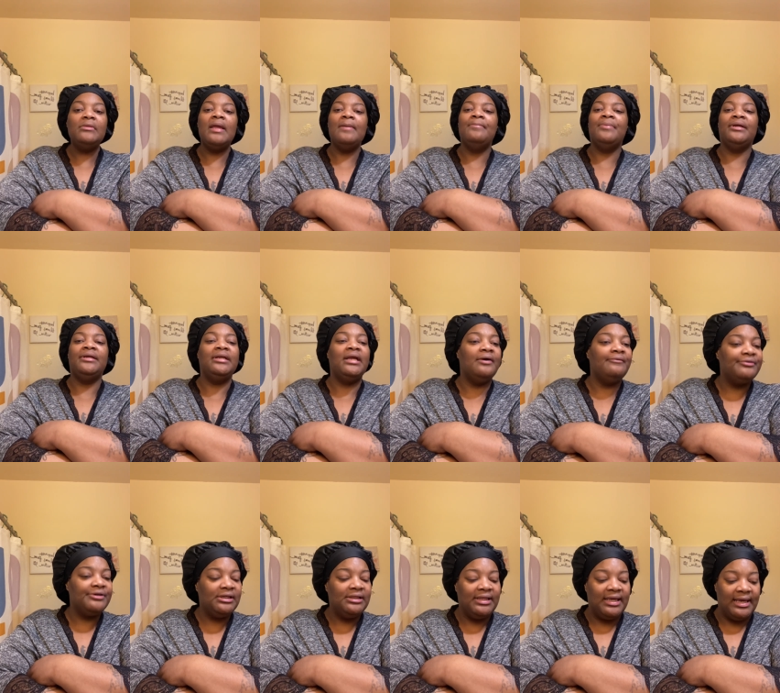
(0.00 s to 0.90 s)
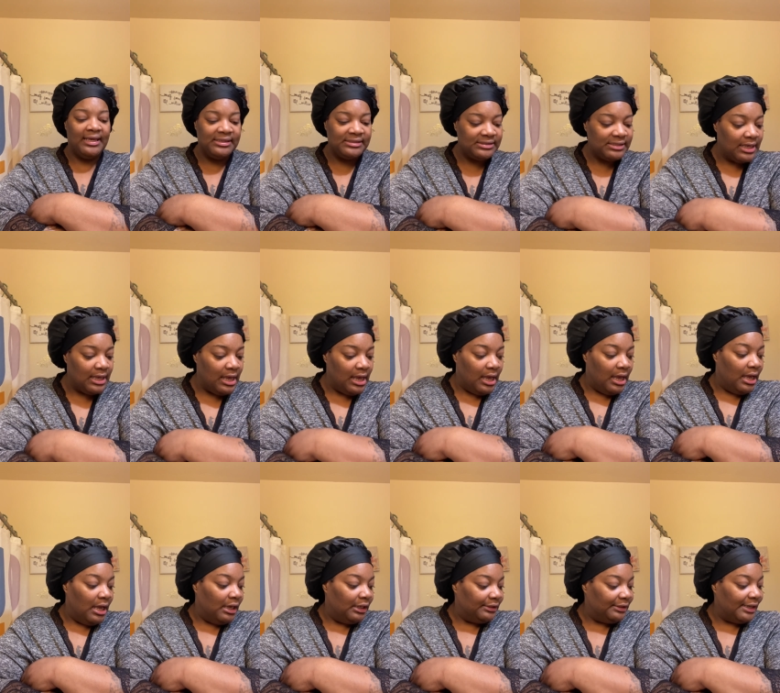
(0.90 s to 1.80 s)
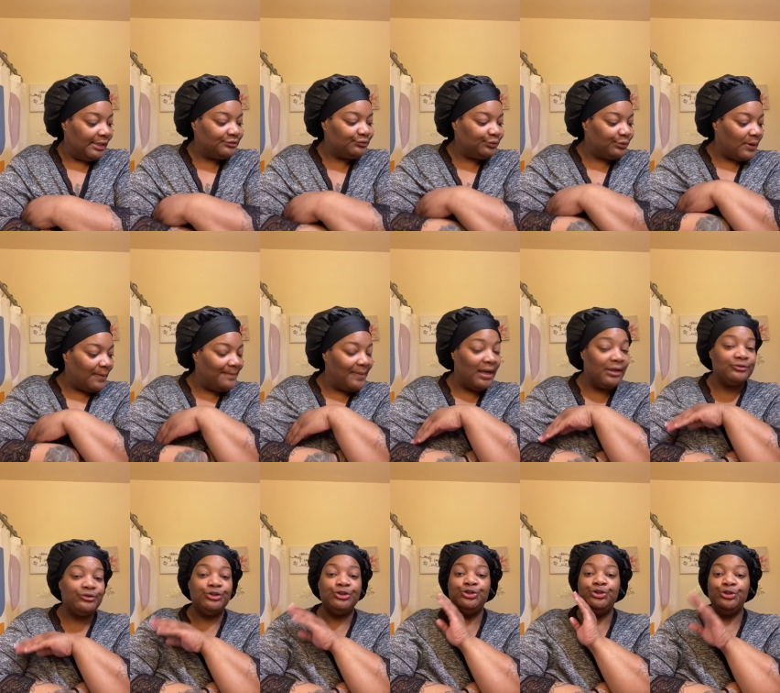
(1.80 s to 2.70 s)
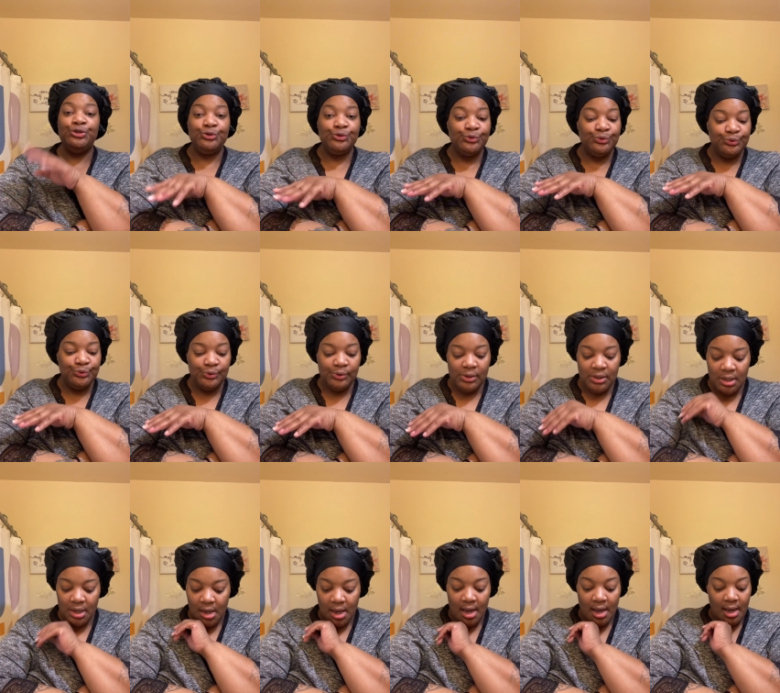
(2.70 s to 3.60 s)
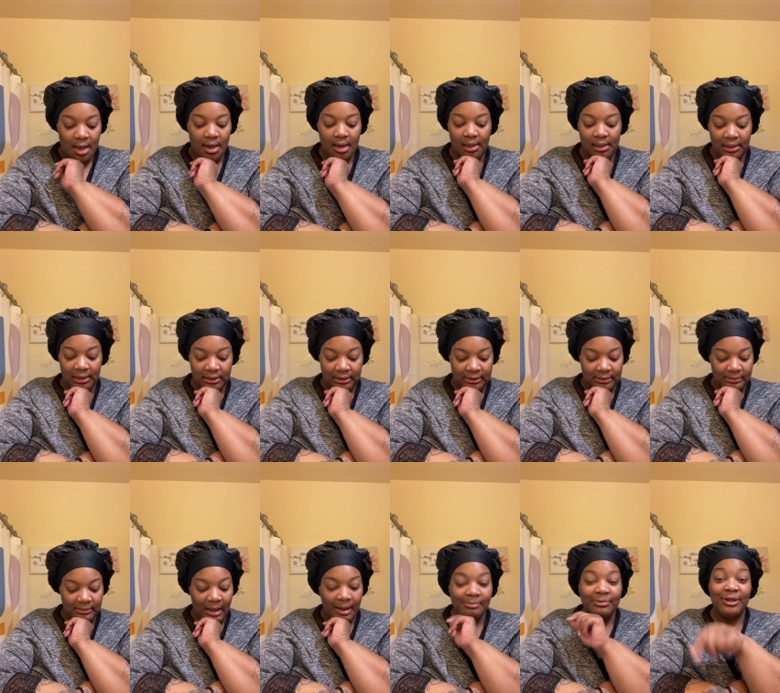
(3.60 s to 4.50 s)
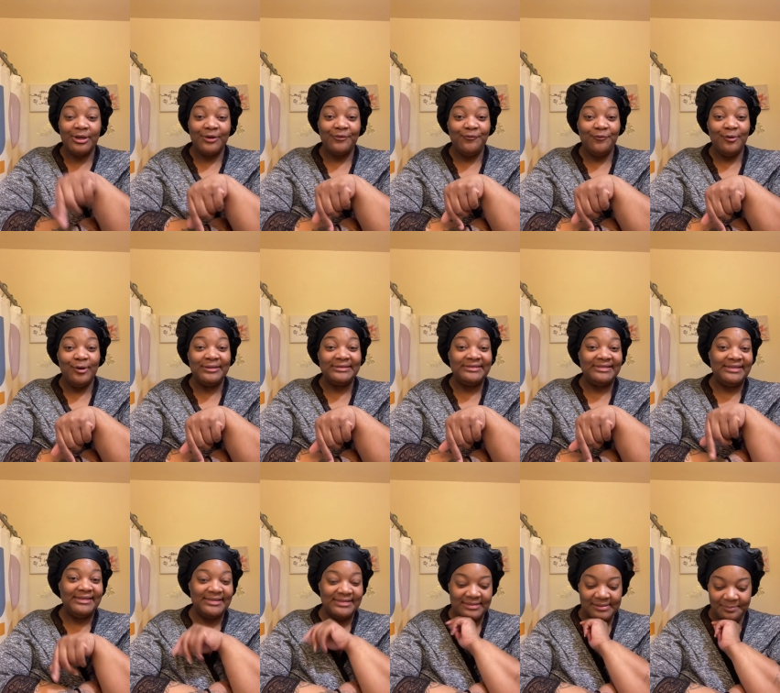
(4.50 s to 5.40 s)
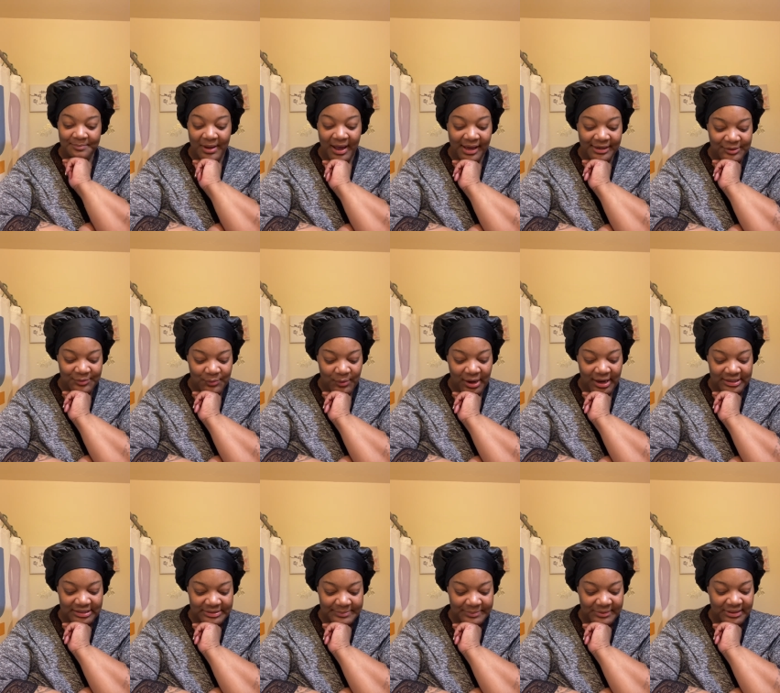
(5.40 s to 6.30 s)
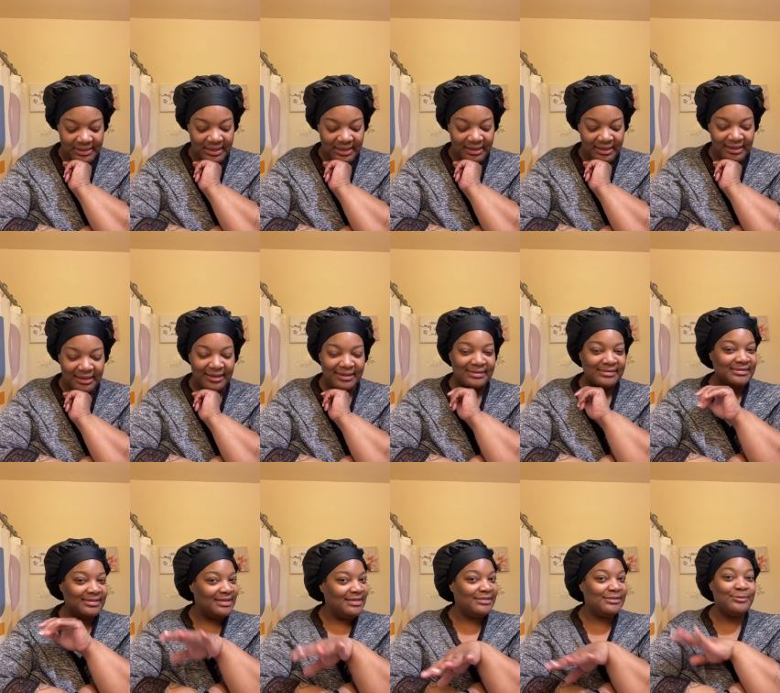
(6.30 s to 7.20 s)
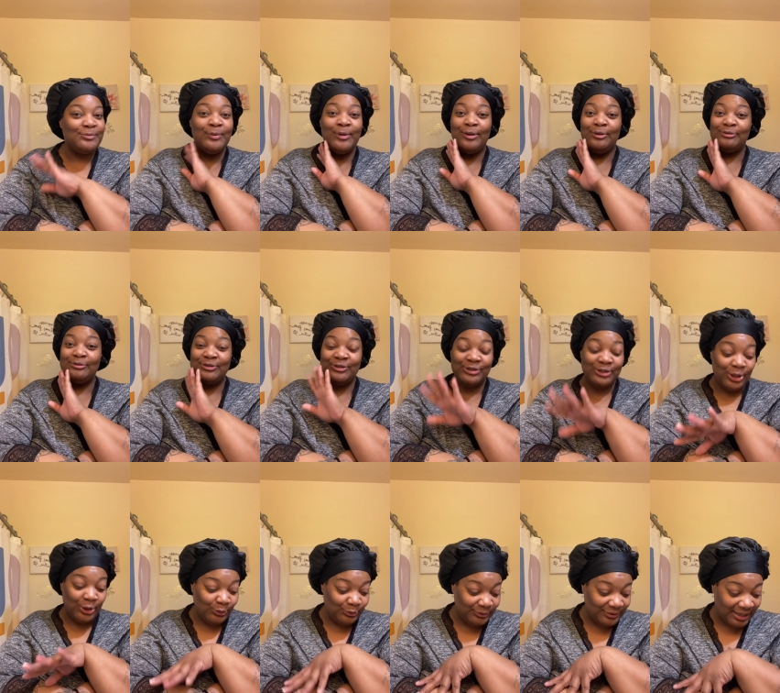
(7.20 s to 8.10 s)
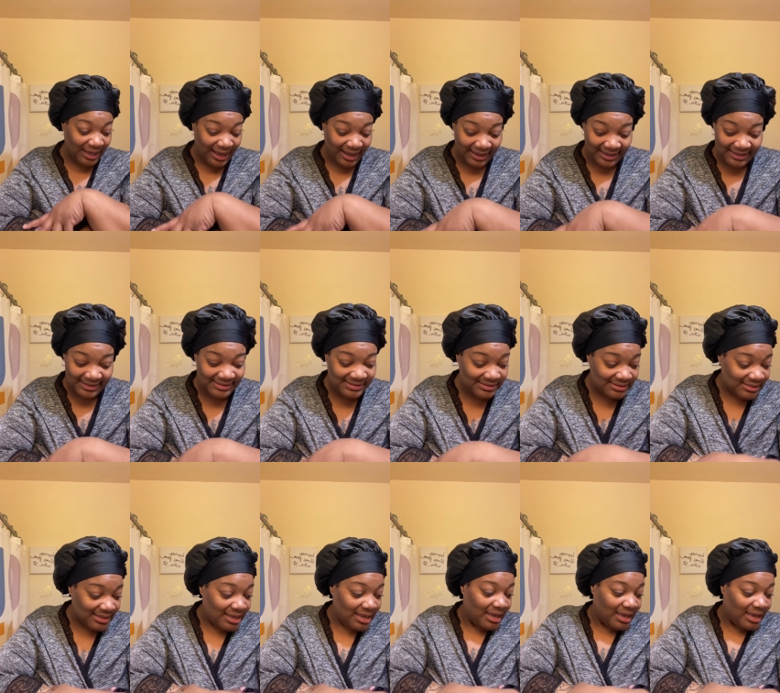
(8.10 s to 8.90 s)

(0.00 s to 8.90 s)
But nevertheless, that's what I'm about to do. Uh, I'm looking forward to this body wash because it smells so nice.